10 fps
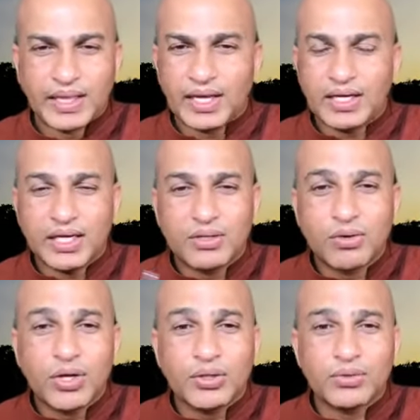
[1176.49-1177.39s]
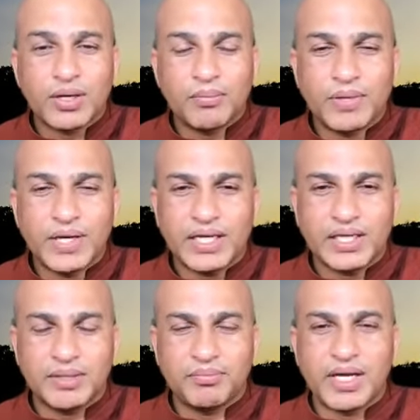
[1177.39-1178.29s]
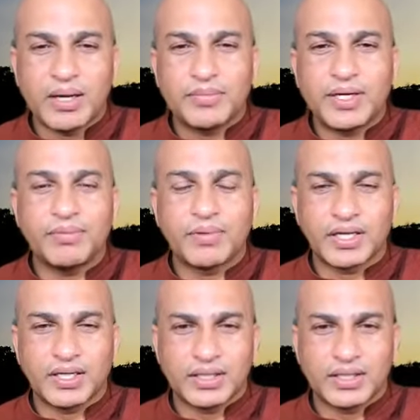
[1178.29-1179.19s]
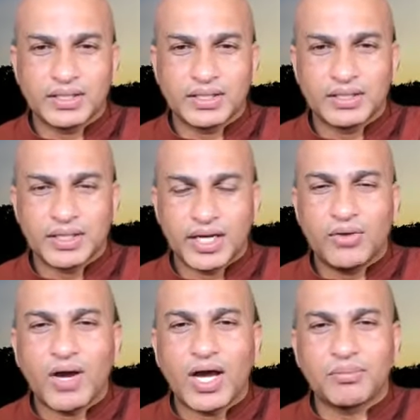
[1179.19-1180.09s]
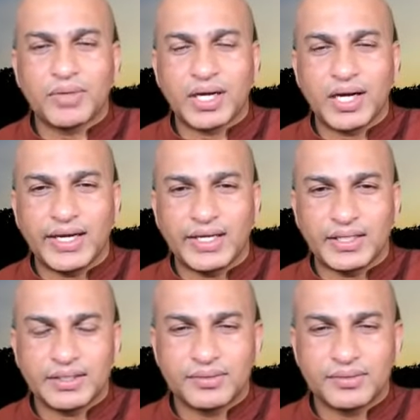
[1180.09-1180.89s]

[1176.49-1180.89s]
it going to completely become different environment later.